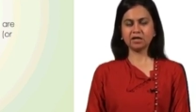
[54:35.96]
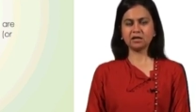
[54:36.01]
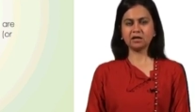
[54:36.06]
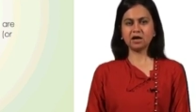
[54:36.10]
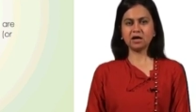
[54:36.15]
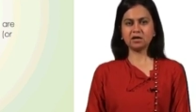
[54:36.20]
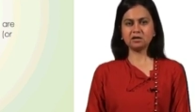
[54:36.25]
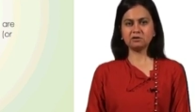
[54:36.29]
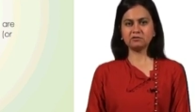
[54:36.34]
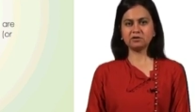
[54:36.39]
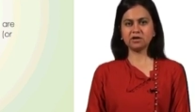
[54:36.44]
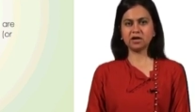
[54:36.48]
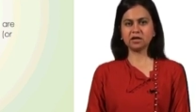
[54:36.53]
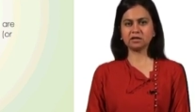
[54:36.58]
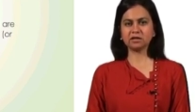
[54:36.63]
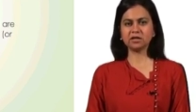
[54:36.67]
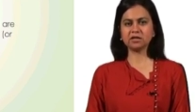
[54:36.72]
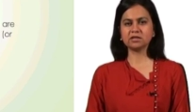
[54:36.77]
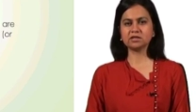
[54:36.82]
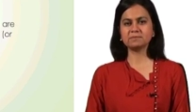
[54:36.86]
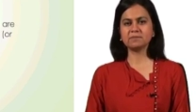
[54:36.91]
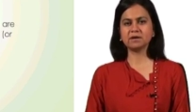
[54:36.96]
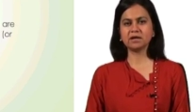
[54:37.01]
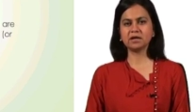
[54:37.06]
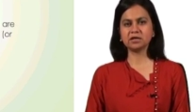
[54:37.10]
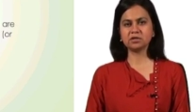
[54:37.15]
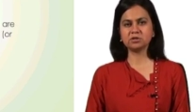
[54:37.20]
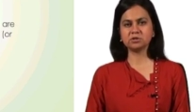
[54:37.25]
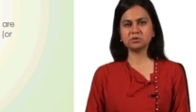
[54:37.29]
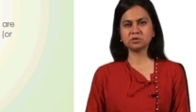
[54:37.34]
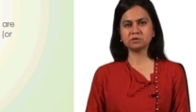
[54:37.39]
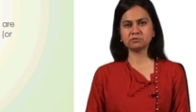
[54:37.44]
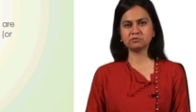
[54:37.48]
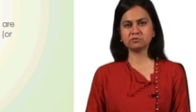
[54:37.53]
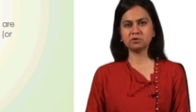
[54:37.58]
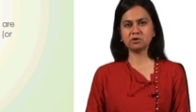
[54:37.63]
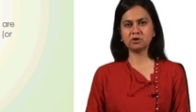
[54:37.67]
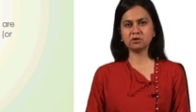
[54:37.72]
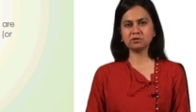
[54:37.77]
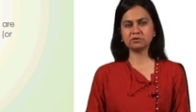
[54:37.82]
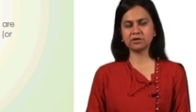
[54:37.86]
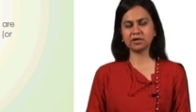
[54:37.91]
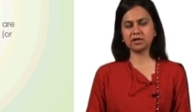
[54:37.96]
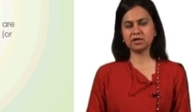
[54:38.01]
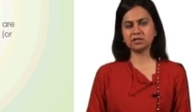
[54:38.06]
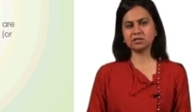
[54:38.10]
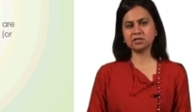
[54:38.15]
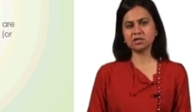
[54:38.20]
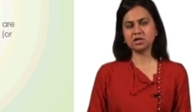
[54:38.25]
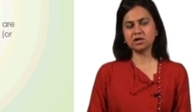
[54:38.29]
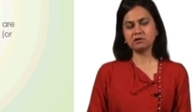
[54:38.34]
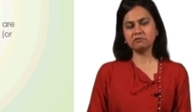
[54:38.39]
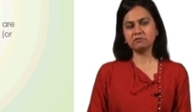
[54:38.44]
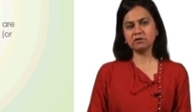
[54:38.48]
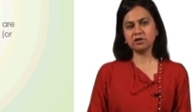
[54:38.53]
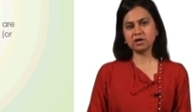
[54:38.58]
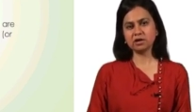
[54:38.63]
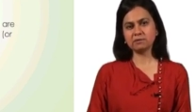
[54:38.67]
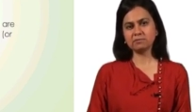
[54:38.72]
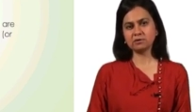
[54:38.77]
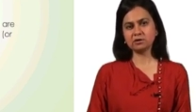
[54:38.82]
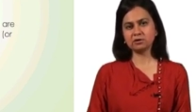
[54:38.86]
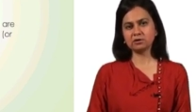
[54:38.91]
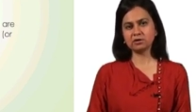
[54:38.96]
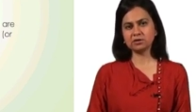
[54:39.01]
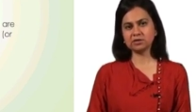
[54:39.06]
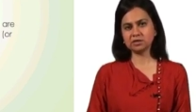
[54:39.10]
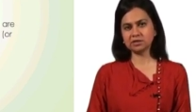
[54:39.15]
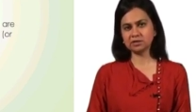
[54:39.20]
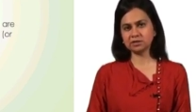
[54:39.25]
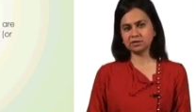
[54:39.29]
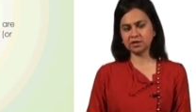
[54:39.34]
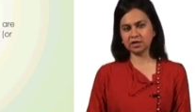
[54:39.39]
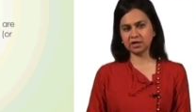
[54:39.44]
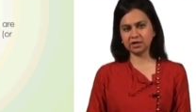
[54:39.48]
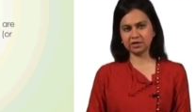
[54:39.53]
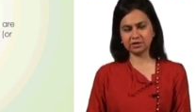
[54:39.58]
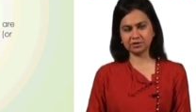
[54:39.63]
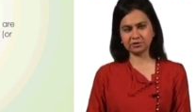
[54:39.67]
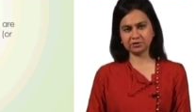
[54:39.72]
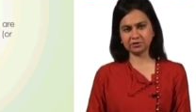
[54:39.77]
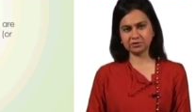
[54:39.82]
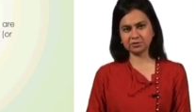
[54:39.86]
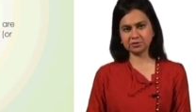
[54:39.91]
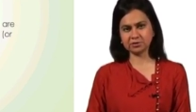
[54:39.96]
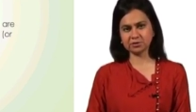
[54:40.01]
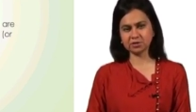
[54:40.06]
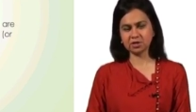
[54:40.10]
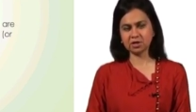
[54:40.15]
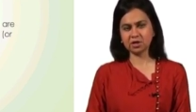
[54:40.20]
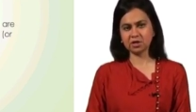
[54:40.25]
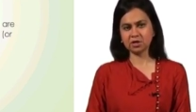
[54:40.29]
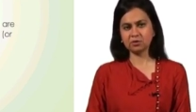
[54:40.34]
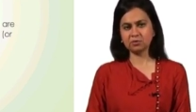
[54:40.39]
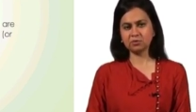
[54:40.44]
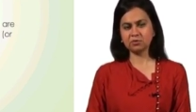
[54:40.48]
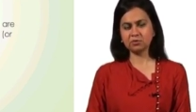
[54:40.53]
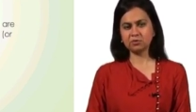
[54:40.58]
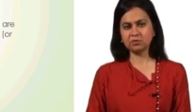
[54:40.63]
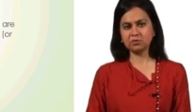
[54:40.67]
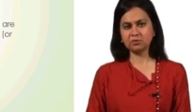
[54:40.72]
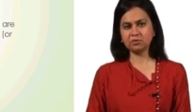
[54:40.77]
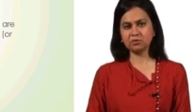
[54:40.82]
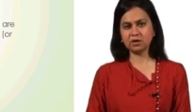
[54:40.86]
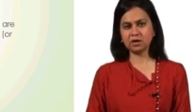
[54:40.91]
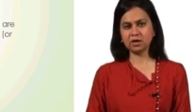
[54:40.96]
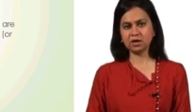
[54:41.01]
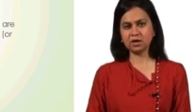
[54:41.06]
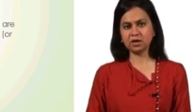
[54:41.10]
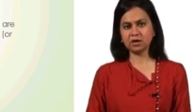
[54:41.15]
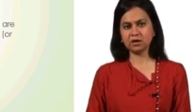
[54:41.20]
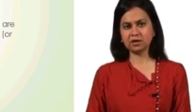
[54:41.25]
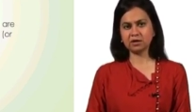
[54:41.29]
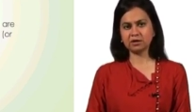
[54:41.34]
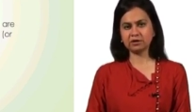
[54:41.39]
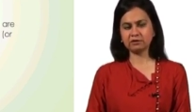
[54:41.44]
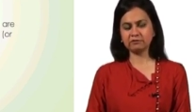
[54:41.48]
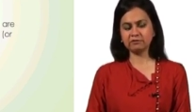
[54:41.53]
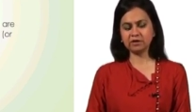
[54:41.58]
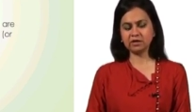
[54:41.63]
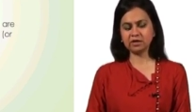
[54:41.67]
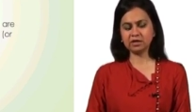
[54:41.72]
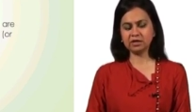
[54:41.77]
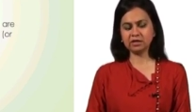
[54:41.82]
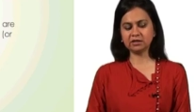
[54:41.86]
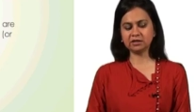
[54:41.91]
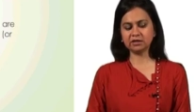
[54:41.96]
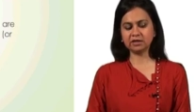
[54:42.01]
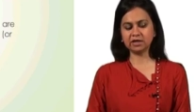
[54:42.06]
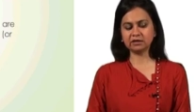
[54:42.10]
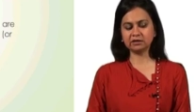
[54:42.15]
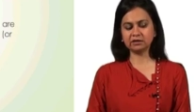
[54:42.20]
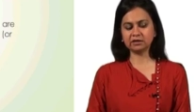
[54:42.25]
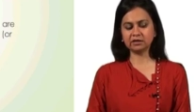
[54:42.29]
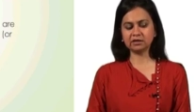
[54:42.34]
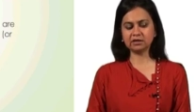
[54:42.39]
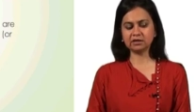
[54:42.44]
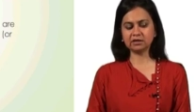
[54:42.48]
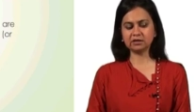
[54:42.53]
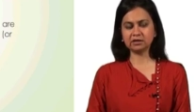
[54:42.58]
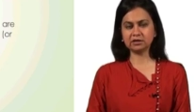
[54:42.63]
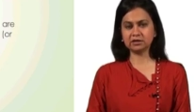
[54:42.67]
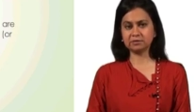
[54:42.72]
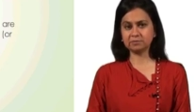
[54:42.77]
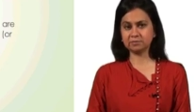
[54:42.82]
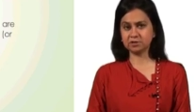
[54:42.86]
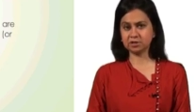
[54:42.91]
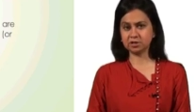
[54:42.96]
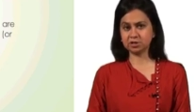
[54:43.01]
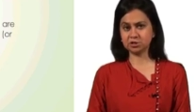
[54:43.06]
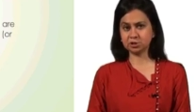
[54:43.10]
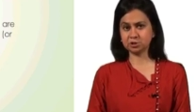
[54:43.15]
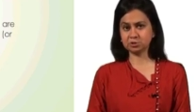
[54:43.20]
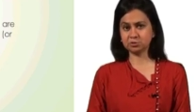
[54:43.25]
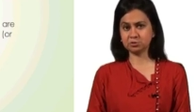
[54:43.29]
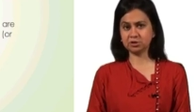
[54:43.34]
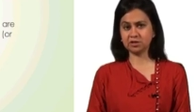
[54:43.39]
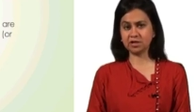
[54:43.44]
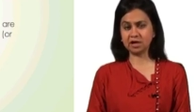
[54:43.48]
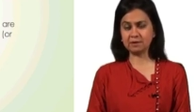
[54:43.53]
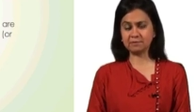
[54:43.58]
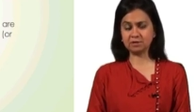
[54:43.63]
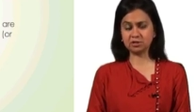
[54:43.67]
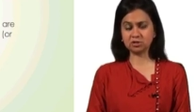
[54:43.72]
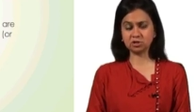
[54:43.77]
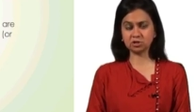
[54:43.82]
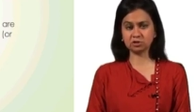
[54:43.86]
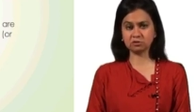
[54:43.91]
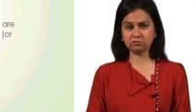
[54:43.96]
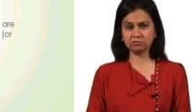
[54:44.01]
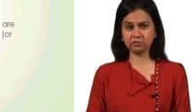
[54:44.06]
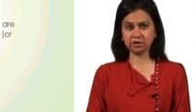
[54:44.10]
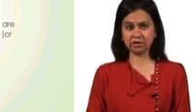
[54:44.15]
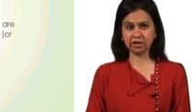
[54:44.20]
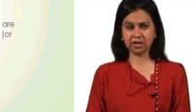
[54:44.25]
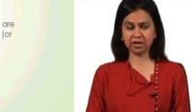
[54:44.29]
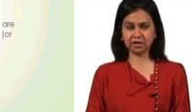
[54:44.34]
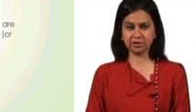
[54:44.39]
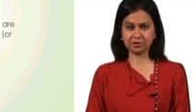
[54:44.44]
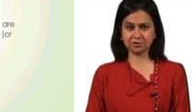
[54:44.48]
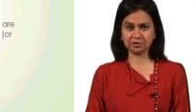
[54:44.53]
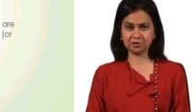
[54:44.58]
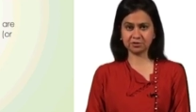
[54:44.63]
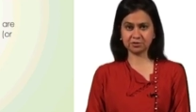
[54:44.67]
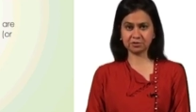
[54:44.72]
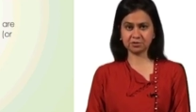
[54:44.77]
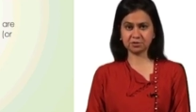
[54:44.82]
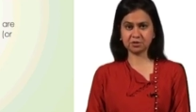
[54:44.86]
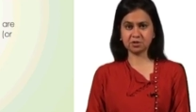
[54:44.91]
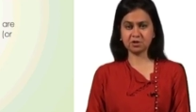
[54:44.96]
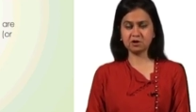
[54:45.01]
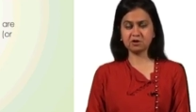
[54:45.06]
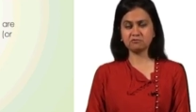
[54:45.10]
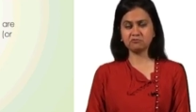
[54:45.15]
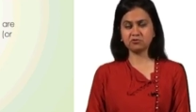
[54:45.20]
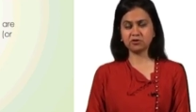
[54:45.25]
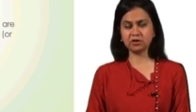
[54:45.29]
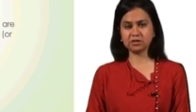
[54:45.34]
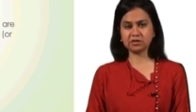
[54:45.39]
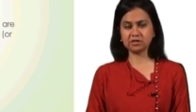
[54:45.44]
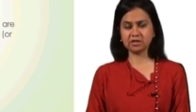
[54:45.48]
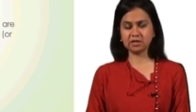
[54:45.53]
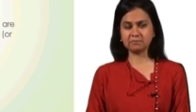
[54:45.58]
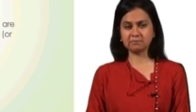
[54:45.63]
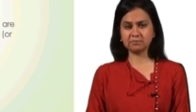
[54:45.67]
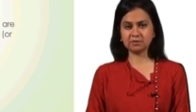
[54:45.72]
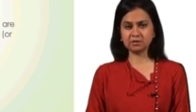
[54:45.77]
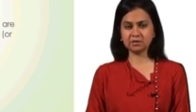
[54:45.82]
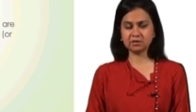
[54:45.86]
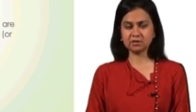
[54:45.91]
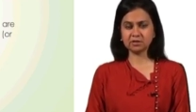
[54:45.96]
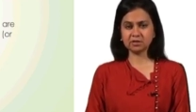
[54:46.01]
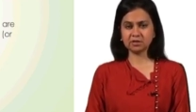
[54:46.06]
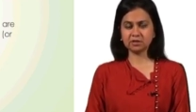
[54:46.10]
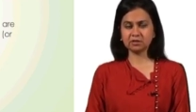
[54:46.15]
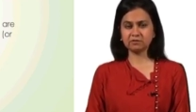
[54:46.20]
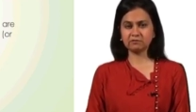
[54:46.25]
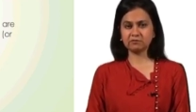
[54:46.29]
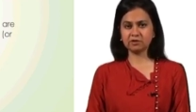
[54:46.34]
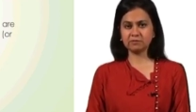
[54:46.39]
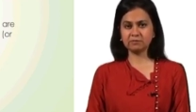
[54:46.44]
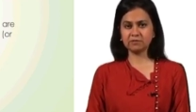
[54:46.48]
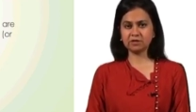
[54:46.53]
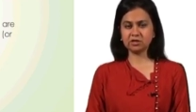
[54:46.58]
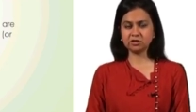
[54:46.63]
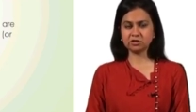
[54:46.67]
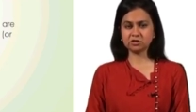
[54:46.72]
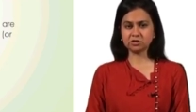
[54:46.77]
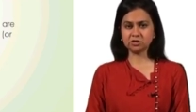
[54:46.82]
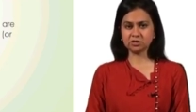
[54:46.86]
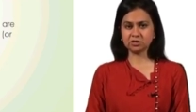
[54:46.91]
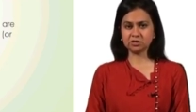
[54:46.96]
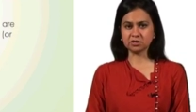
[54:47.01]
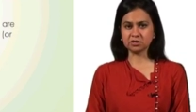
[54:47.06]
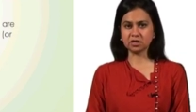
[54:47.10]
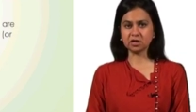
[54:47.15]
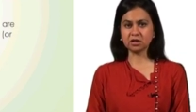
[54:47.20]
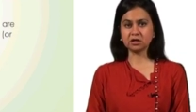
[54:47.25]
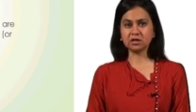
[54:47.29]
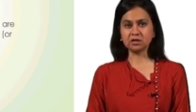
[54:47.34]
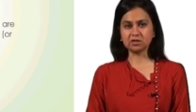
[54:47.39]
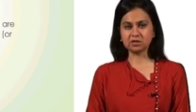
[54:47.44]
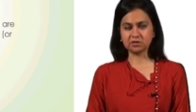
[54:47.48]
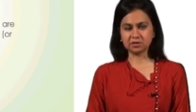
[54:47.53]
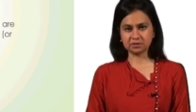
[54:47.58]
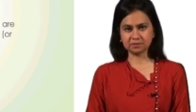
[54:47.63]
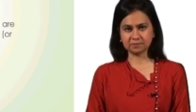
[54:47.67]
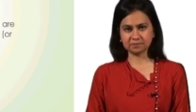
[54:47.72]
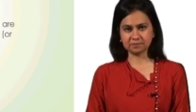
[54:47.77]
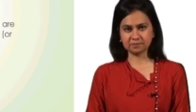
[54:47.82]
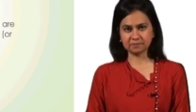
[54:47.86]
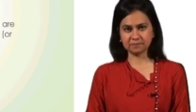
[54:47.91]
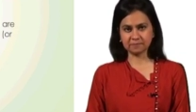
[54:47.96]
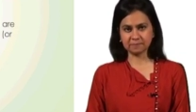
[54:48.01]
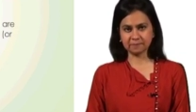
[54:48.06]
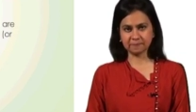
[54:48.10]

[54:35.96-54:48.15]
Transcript: In Heart of Darkness by Joseph Conrad, we come across certain characters who are revealing the ethical interpretation or the dimension of their characters. For example, we meet Kurtz,